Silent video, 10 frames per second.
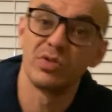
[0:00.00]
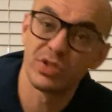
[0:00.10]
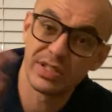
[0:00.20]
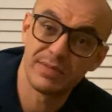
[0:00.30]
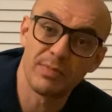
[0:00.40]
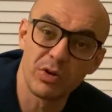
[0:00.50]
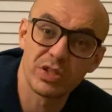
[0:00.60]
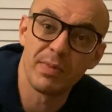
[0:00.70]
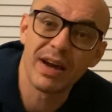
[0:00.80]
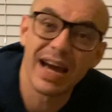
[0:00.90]
spoke
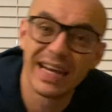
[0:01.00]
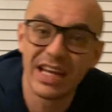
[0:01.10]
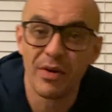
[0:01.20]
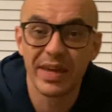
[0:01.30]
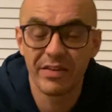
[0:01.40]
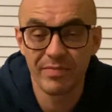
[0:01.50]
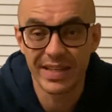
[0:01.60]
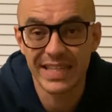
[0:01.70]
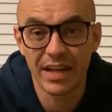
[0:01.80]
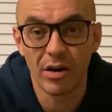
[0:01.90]
to my guy Leo and gave him the
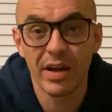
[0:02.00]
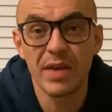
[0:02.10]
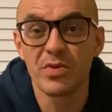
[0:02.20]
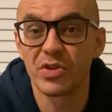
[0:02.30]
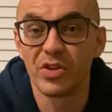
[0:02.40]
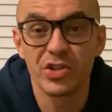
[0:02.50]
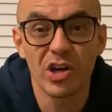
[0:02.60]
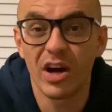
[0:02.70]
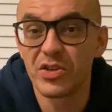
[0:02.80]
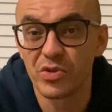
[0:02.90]
tenner, he was on a
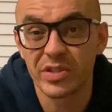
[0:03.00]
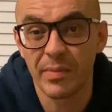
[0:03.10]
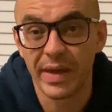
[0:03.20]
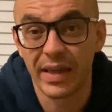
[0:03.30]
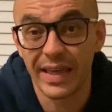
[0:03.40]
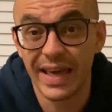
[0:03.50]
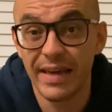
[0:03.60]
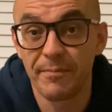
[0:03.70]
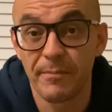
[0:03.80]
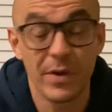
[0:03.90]
charge or something,
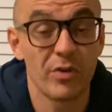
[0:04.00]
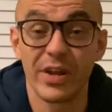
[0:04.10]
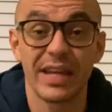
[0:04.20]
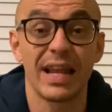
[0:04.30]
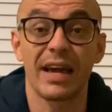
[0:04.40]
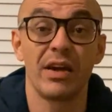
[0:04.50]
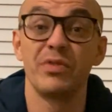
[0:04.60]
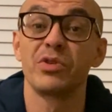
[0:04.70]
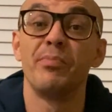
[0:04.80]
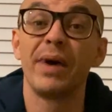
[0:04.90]
yeah? He already had he
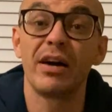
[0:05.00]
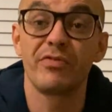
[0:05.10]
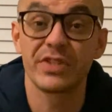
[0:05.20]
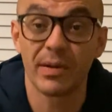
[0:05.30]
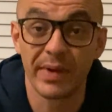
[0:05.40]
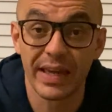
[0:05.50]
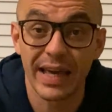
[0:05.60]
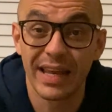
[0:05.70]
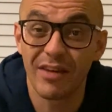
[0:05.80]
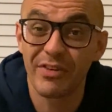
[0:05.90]
was on bail for something.
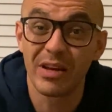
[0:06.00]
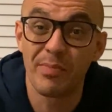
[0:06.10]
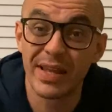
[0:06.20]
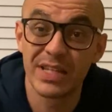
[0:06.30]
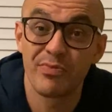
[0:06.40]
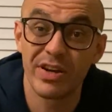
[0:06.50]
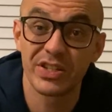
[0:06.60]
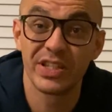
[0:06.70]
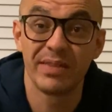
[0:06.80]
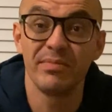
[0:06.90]
And I think the police
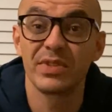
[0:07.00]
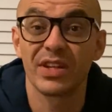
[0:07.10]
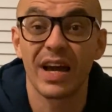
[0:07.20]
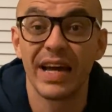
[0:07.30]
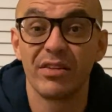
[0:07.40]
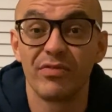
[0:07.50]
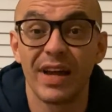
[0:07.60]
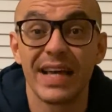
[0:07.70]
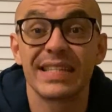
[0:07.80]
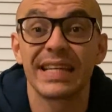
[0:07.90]
pressured him to kind of
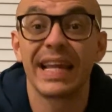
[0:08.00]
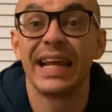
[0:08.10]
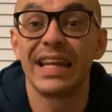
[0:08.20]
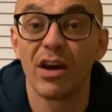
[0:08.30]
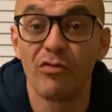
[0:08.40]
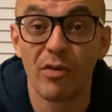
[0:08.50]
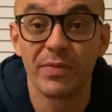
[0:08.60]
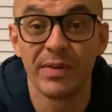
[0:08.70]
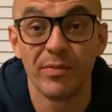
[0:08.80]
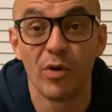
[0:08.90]
like say that Leo robbed
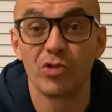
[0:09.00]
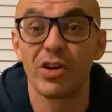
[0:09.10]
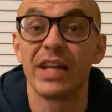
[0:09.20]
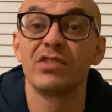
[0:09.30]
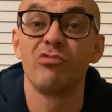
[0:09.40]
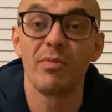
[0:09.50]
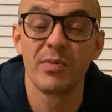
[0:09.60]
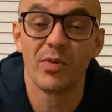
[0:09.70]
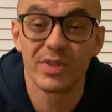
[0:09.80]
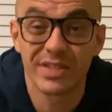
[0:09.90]
him or tried to rob
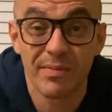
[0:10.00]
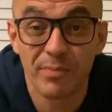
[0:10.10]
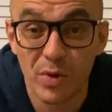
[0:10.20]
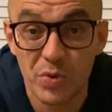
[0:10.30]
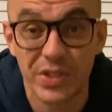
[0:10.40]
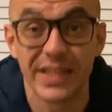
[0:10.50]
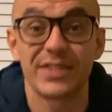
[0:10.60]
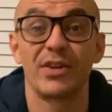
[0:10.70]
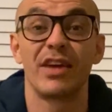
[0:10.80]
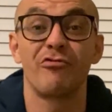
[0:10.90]
him or some bullshit.
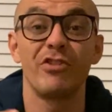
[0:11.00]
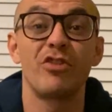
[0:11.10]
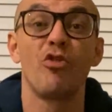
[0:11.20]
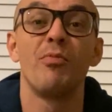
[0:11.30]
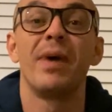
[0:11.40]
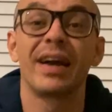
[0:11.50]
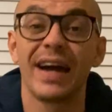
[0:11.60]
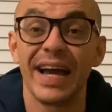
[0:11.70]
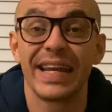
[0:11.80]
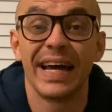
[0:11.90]
So they recalled my
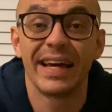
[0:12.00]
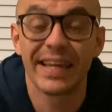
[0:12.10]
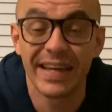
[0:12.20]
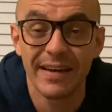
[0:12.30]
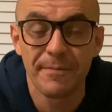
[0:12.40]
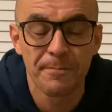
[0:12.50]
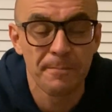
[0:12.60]
guy now, yeah?